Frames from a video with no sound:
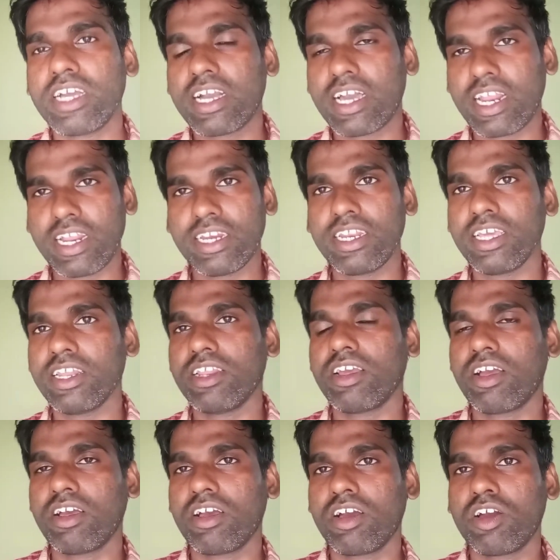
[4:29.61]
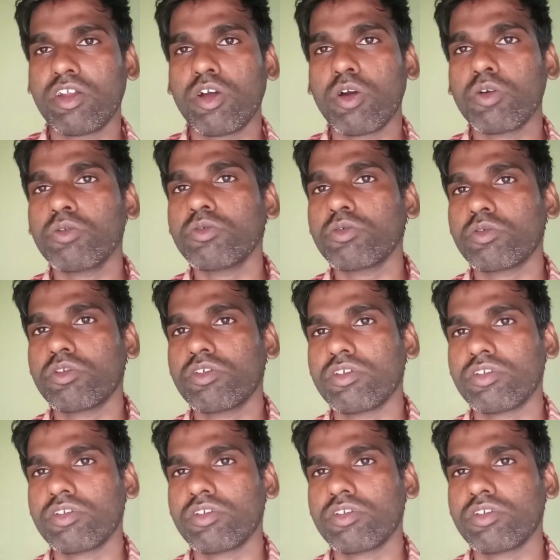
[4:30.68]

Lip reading: criteria or how